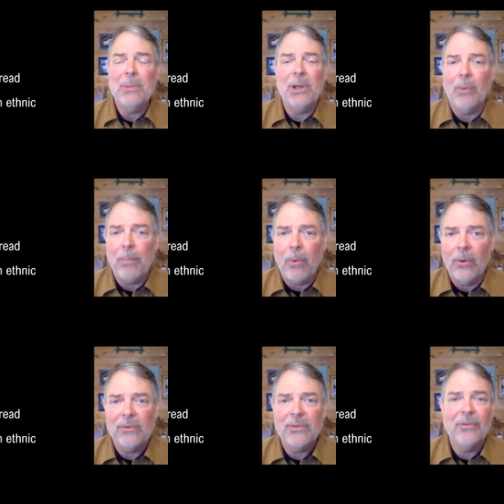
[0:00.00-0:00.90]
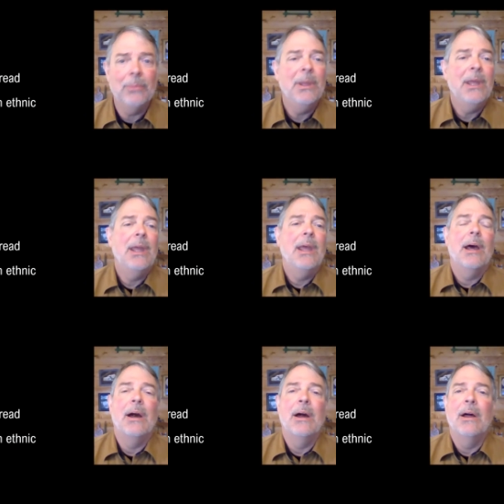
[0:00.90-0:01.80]
many reports of them,
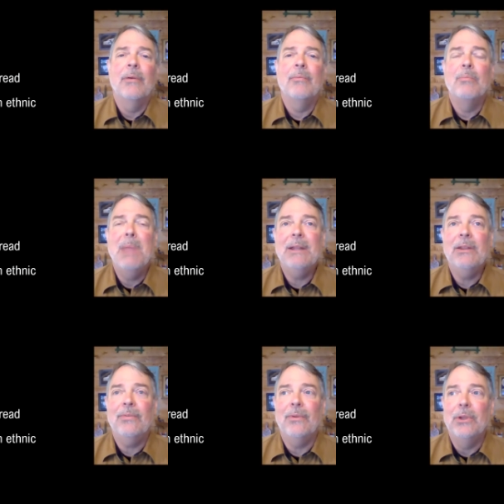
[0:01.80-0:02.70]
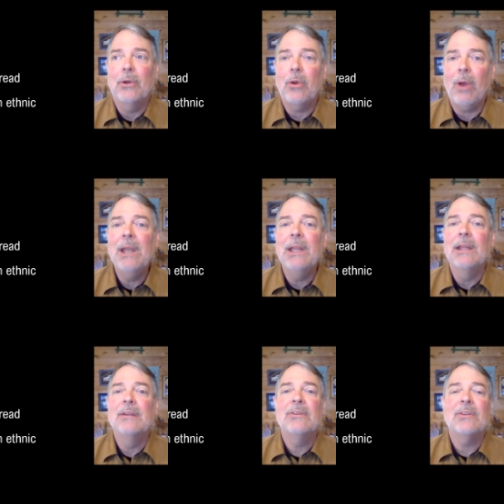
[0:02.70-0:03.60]
mainly from the
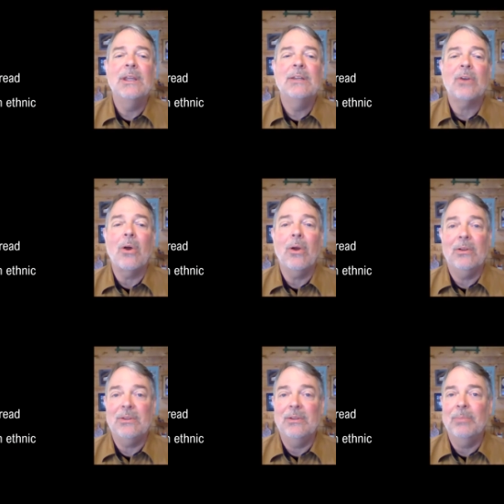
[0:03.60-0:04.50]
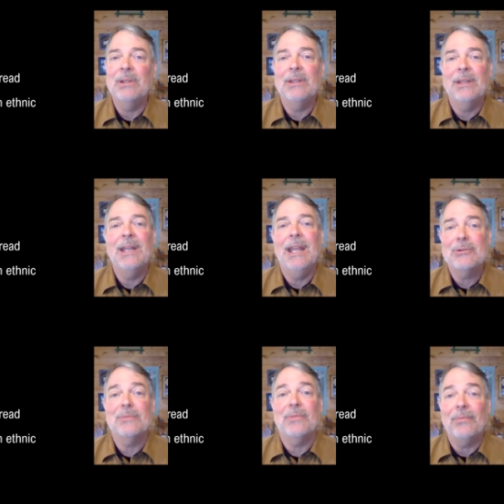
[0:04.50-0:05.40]
Ukrainians. It's hard, but the
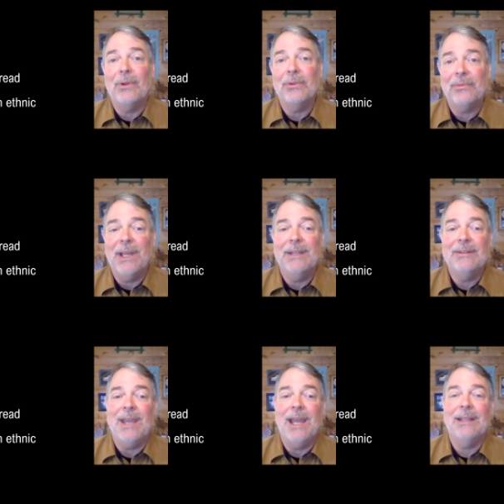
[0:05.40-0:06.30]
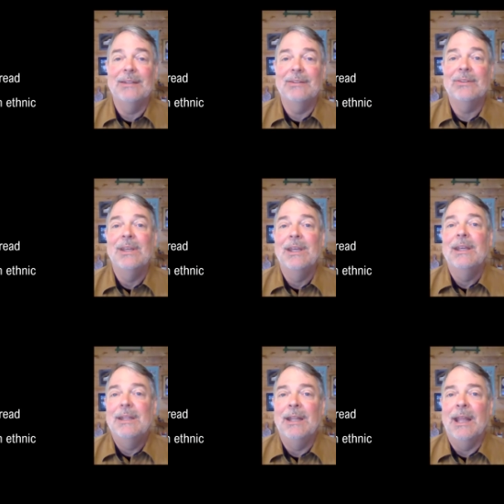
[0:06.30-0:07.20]
nature of a false flag attack is
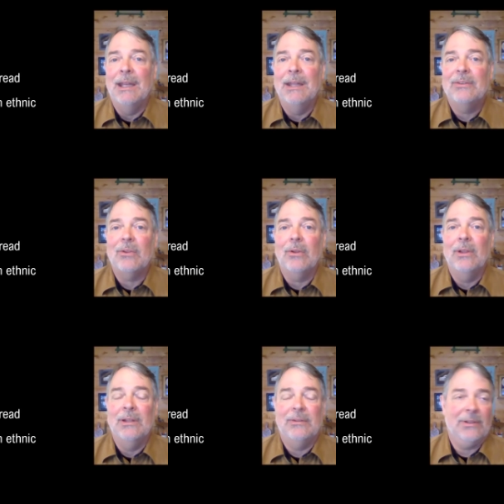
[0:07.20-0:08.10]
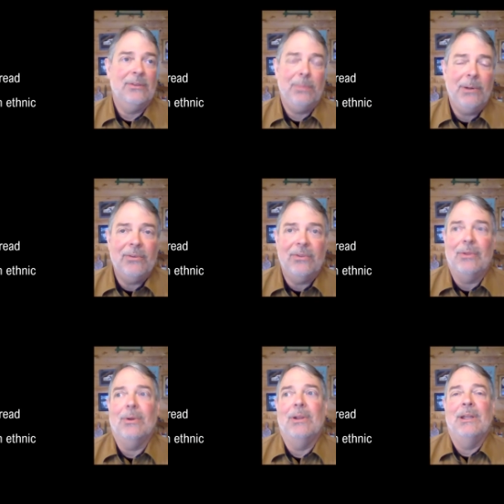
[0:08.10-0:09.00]
that it's a conspiracy
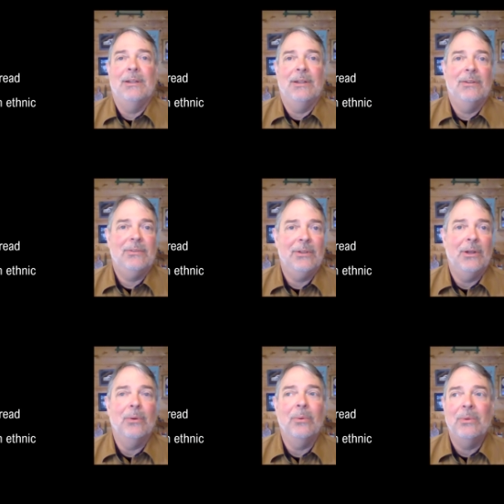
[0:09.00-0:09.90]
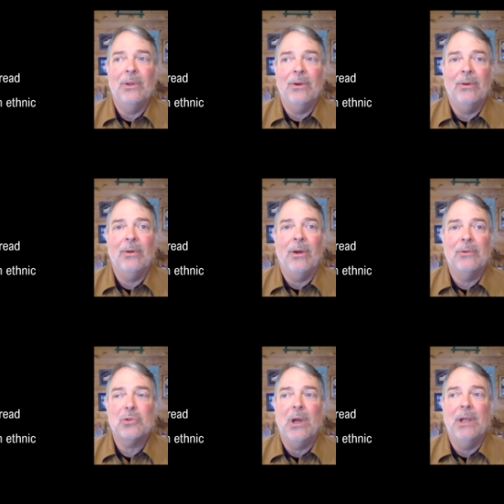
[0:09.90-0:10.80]
theory. It is, they
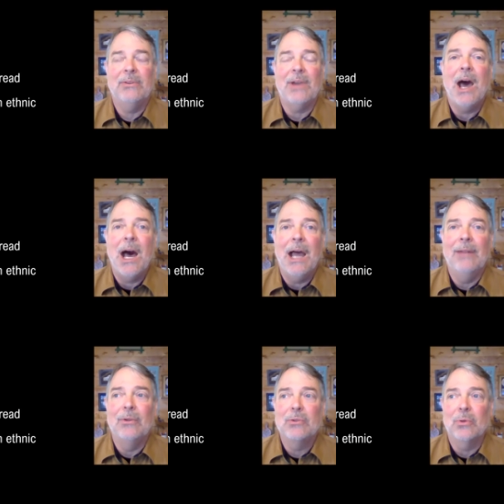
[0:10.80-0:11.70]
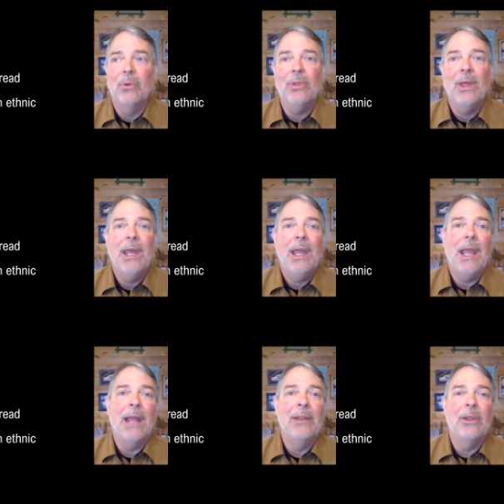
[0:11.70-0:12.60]
are trying to hide the truth,
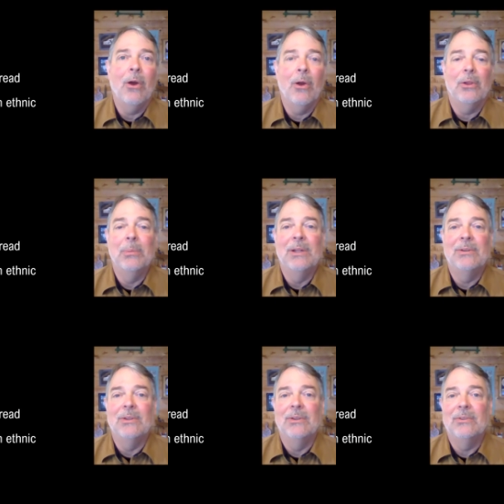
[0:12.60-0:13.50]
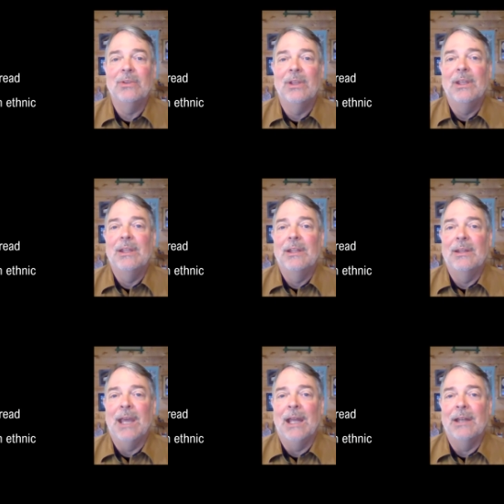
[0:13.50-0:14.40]
and the argument is
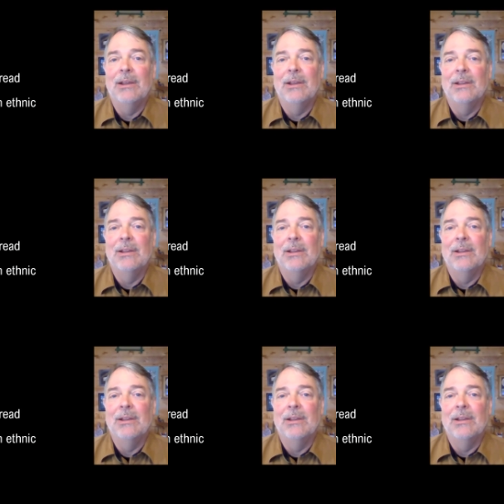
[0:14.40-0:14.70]
that,